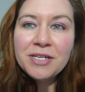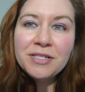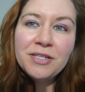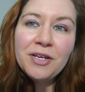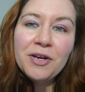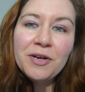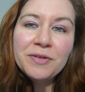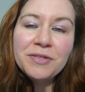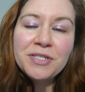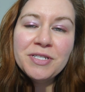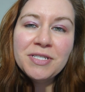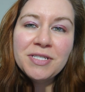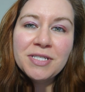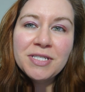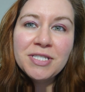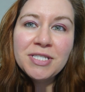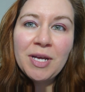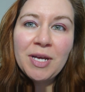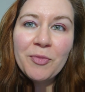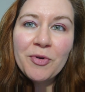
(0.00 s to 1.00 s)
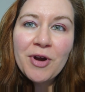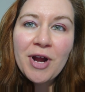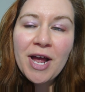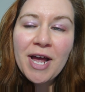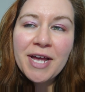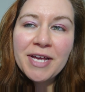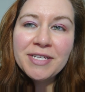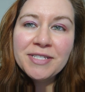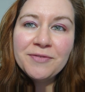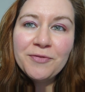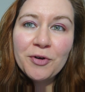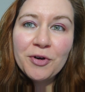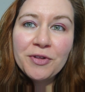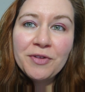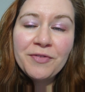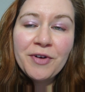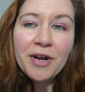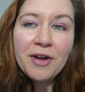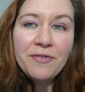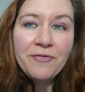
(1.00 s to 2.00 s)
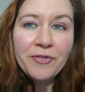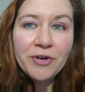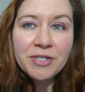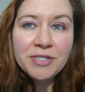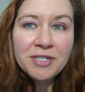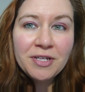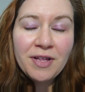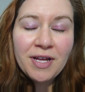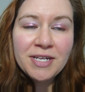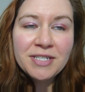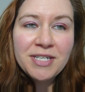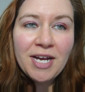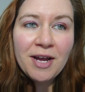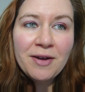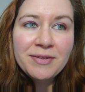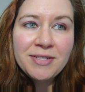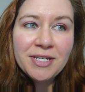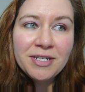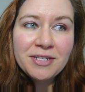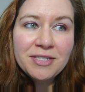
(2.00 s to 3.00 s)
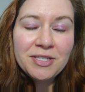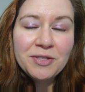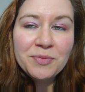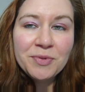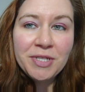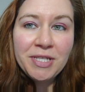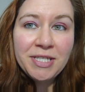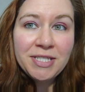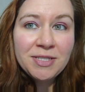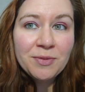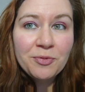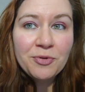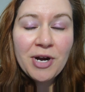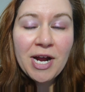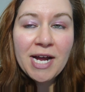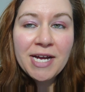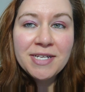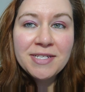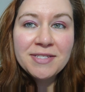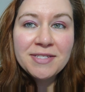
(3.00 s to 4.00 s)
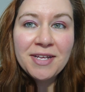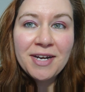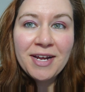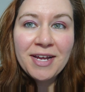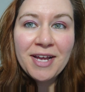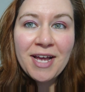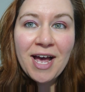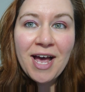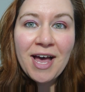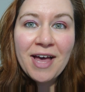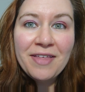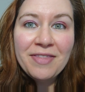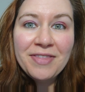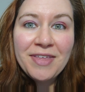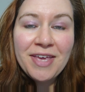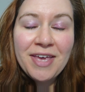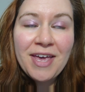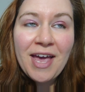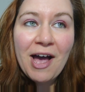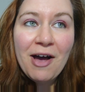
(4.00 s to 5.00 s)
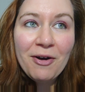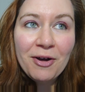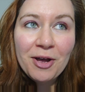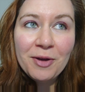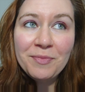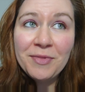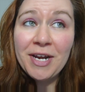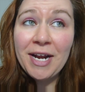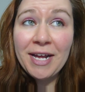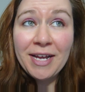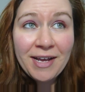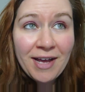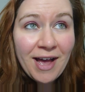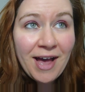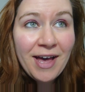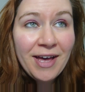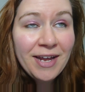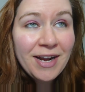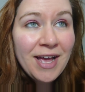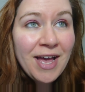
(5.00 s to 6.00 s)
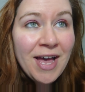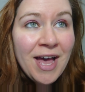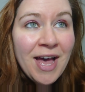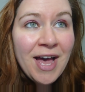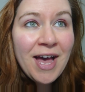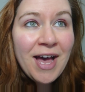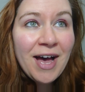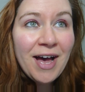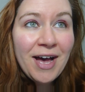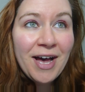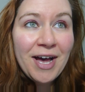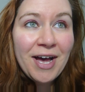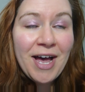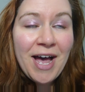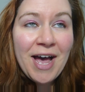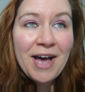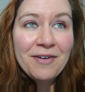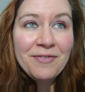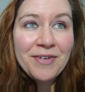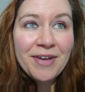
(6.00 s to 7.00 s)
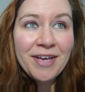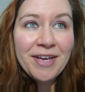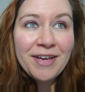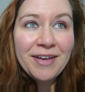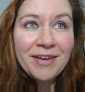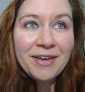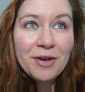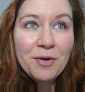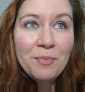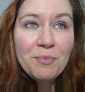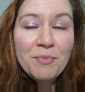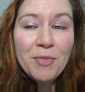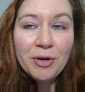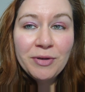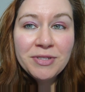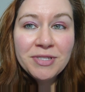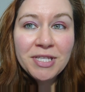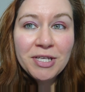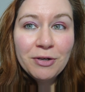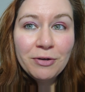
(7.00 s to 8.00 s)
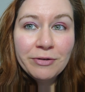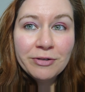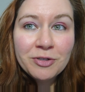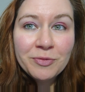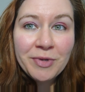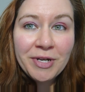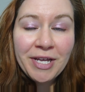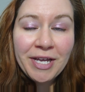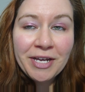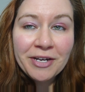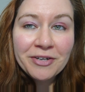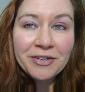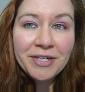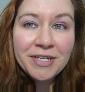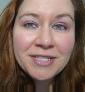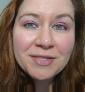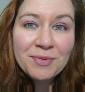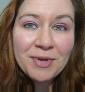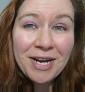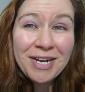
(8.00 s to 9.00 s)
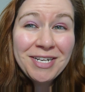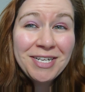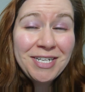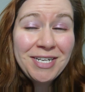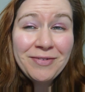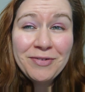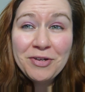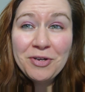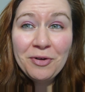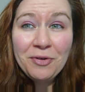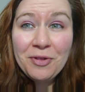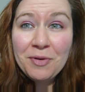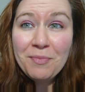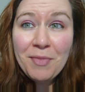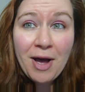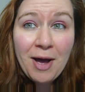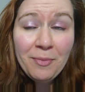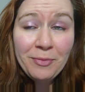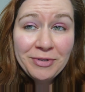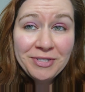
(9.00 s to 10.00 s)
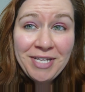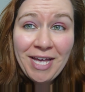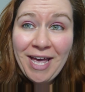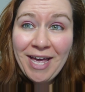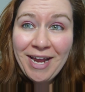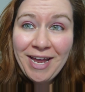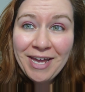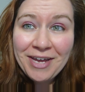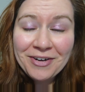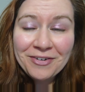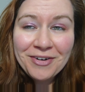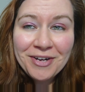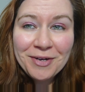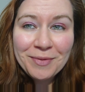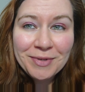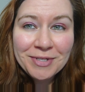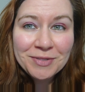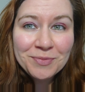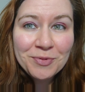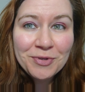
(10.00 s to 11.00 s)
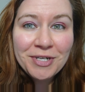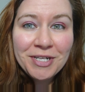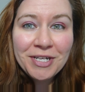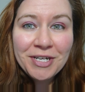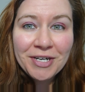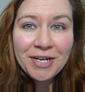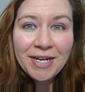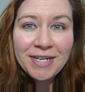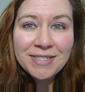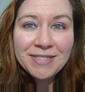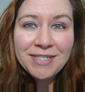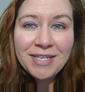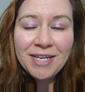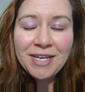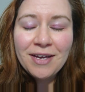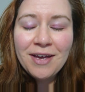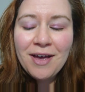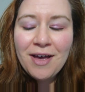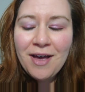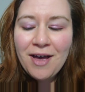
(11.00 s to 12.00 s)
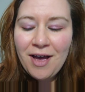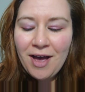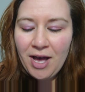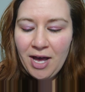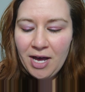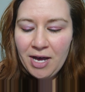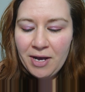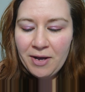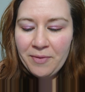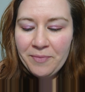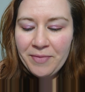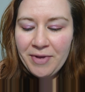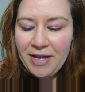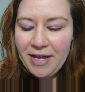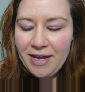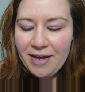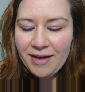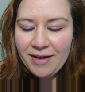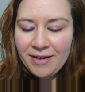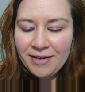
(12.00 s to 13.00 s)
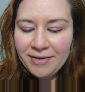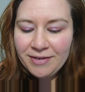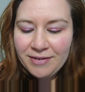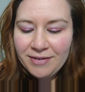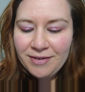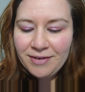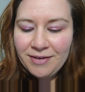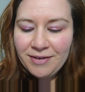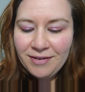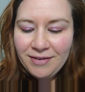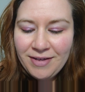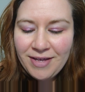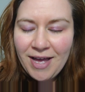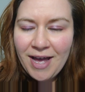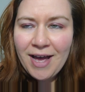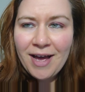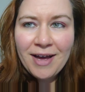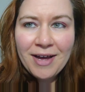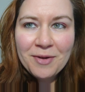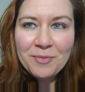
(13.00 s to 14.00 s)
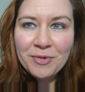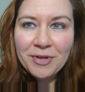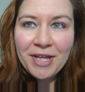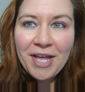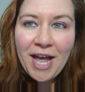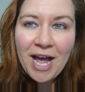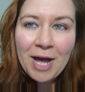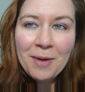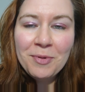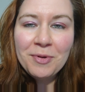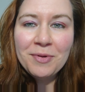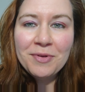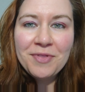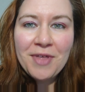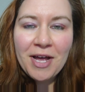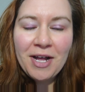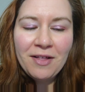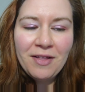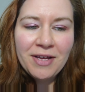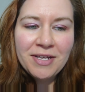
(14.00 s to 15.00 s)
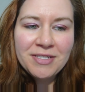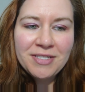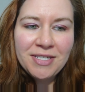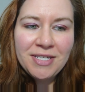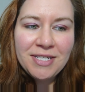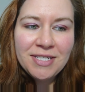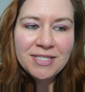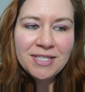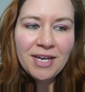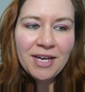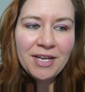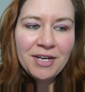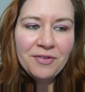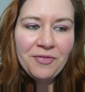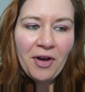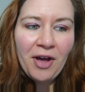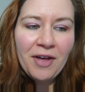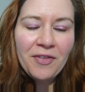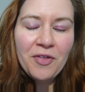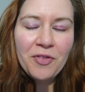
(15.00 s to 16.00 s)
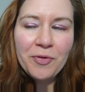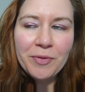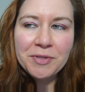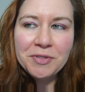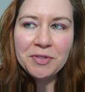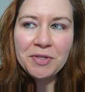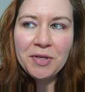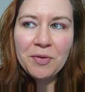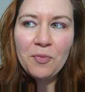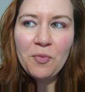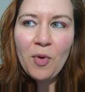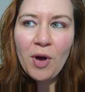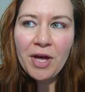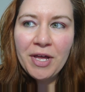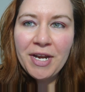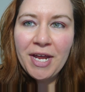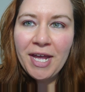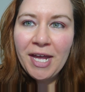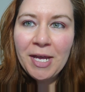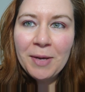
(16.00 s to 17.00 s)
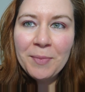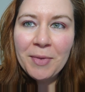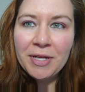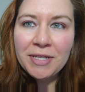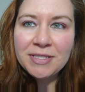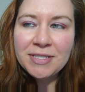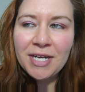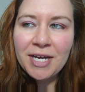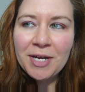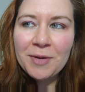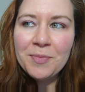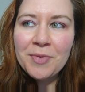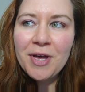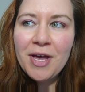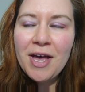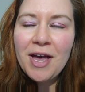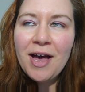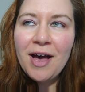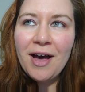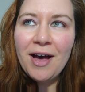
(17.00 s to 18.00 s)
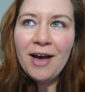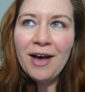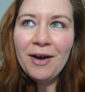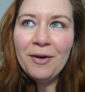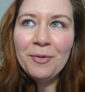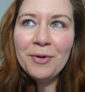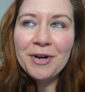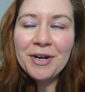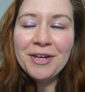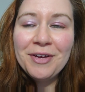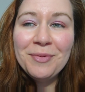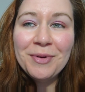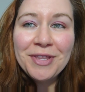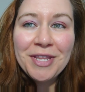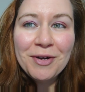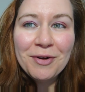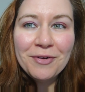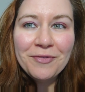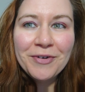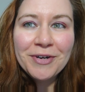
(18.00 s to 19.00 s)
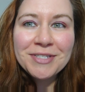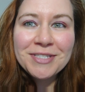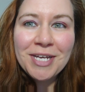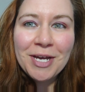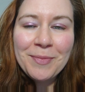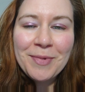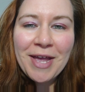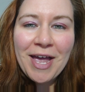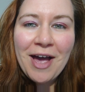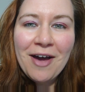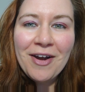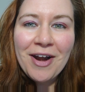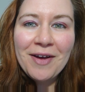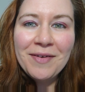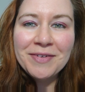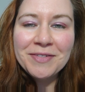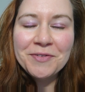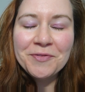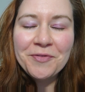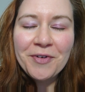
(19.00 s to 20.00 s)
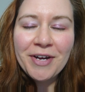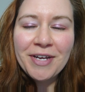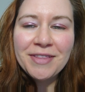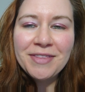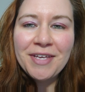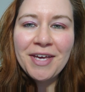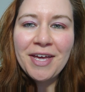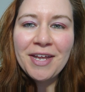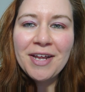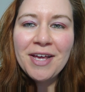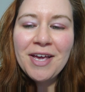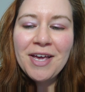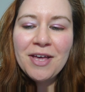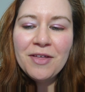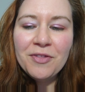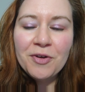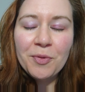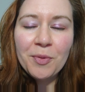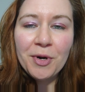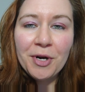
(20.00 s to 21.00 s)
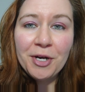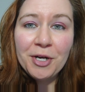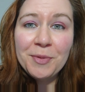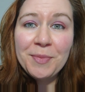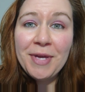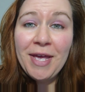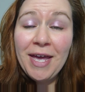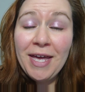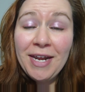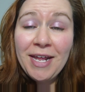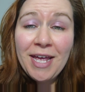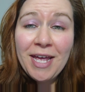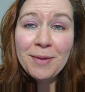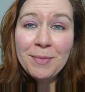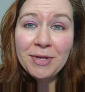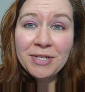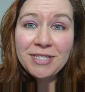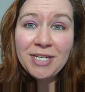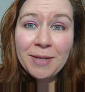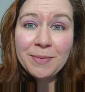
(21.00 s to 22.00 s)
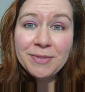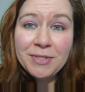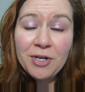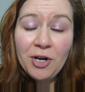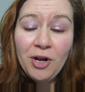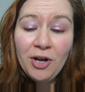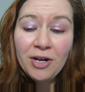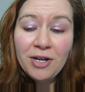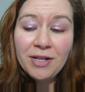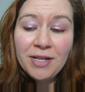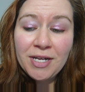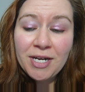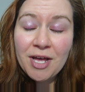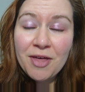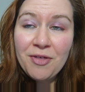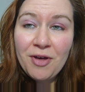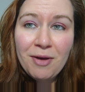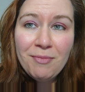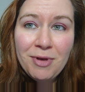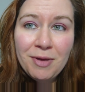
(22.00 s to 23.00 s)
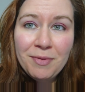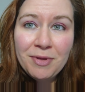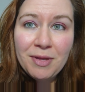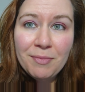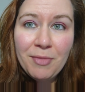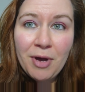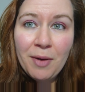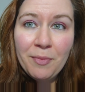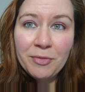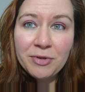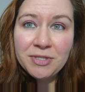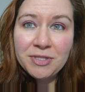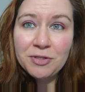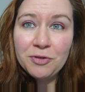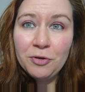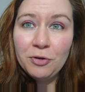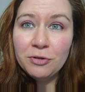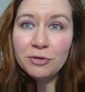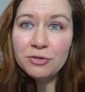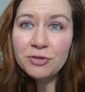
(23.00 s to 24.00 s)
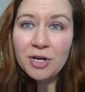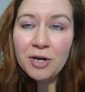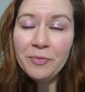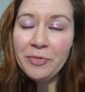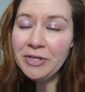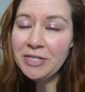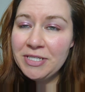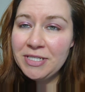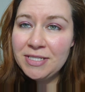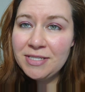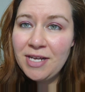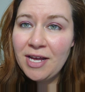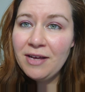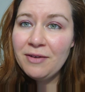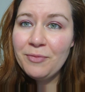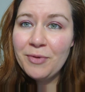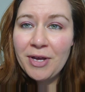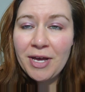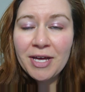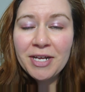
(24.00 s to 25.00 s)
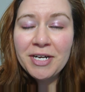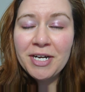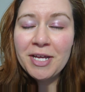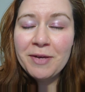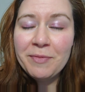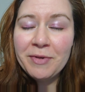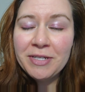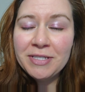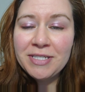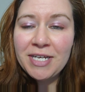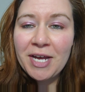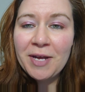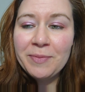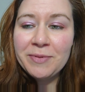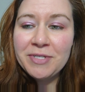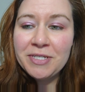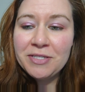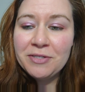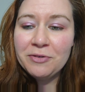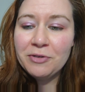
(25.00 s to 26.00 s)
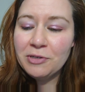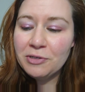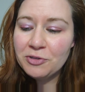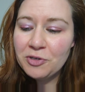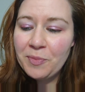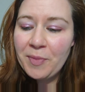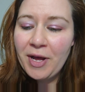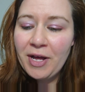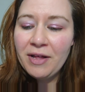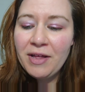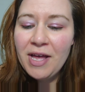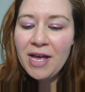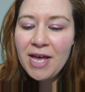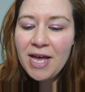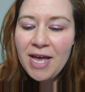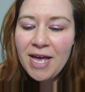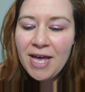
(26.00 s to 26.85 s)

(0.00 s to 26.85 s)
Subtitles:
So just to summarize for the very first clutch, I was actually really surprised that I got the outcome that I got. Having mostly ultramel Anneries when I didn't even know the mom was het Annery was pretty crazy. And yeah, I'm really happy with that clutch. It is kind of odd that there was only one A-male type. When they were first coming out, I was afraid that there weren't going to be any A-male types at all, and I thought maybe the mom was an ultra, but she's not. We got an A-male type. She's an ultramel,